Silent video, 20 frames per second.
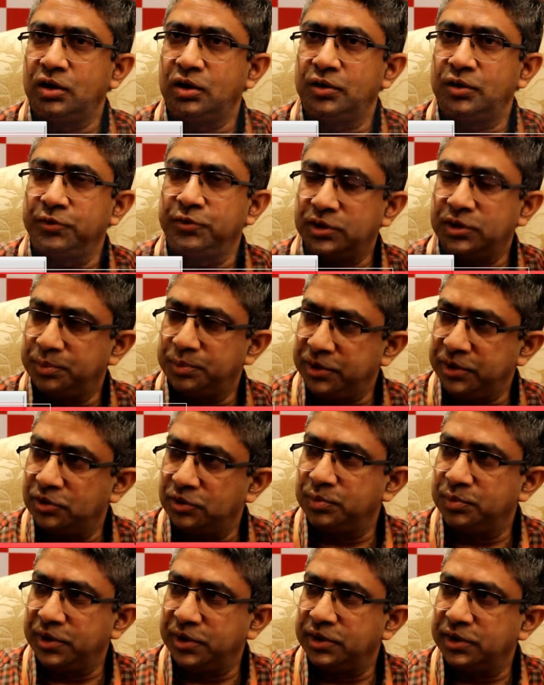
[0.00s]
for the
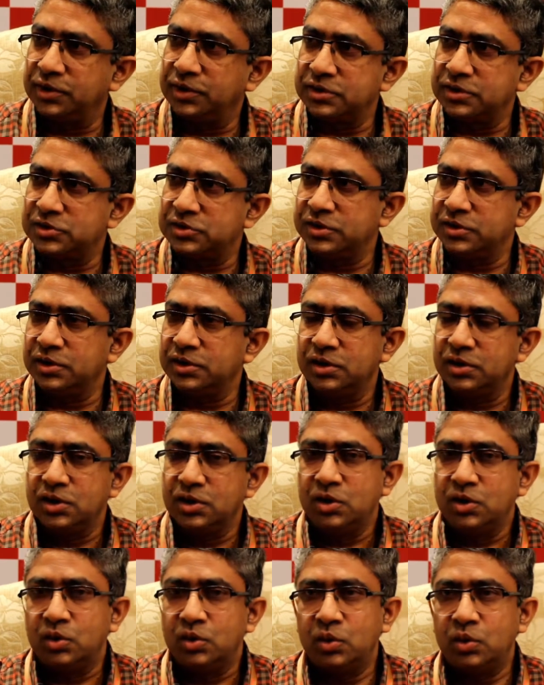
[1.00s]
peer-to-peer industry.
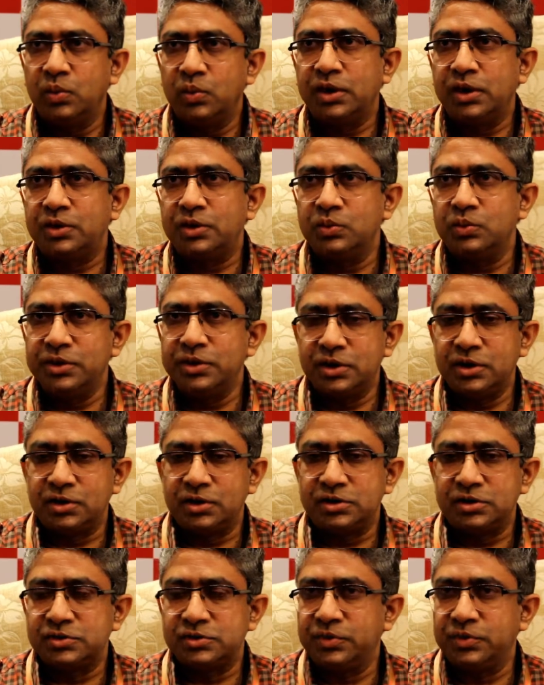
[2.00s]
Over 2
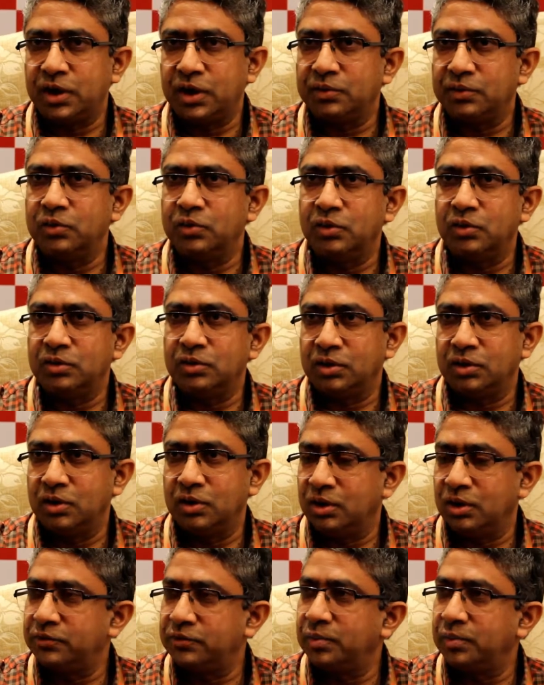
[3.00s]
years, we have
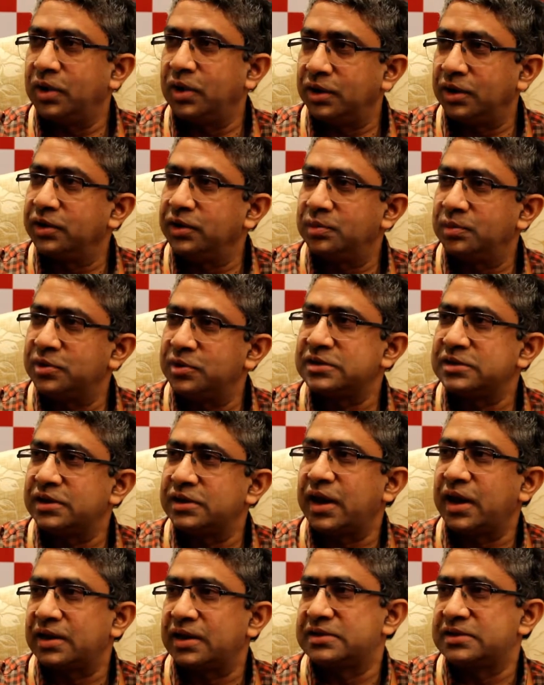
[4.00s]
gone from 100%
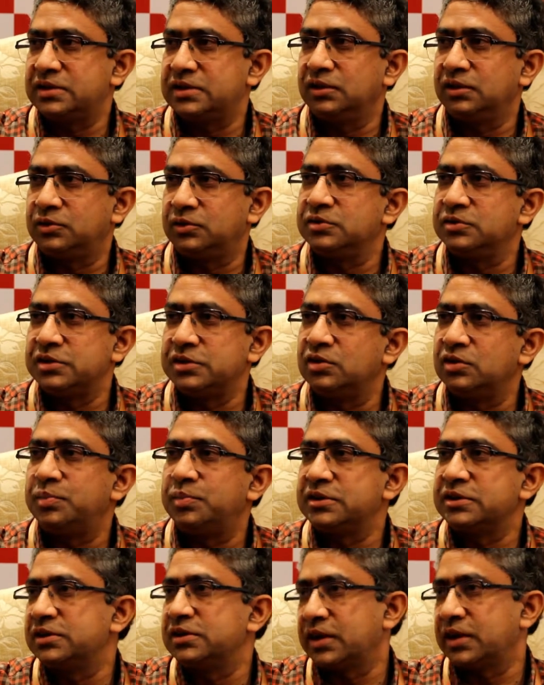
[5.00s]
Excel to
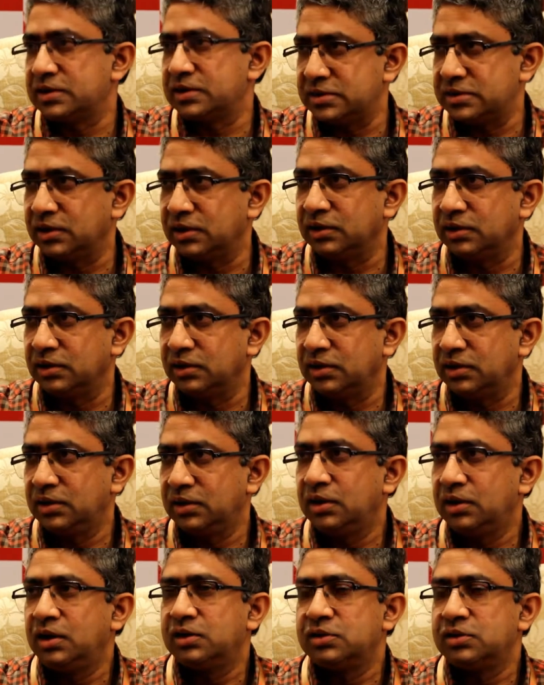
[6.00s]
0% Excel.
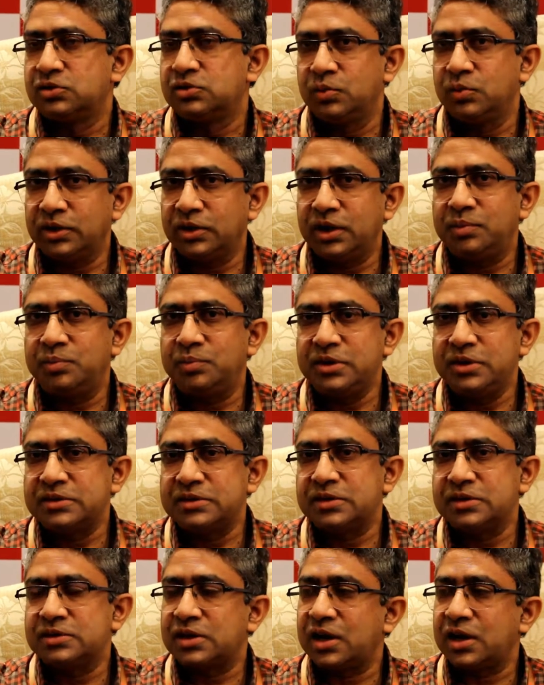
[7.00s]
So what that means
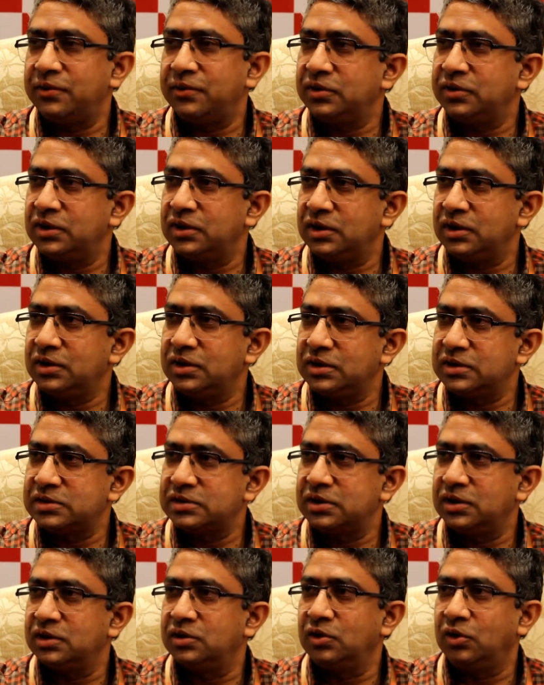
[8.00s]
is everything is
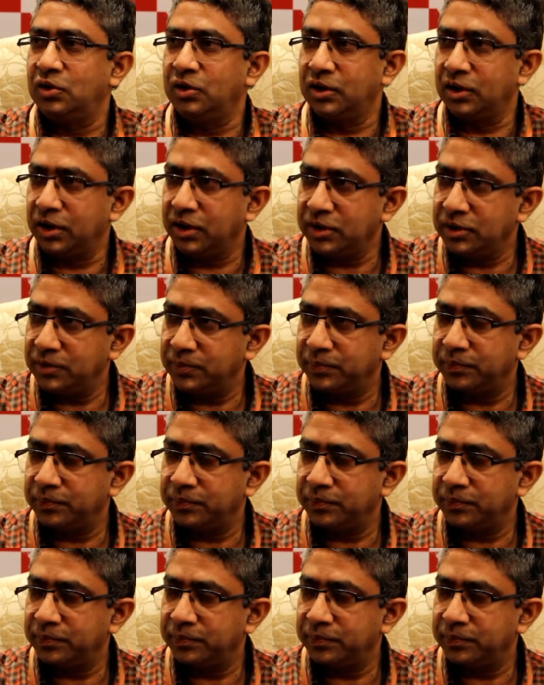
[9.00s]
done online.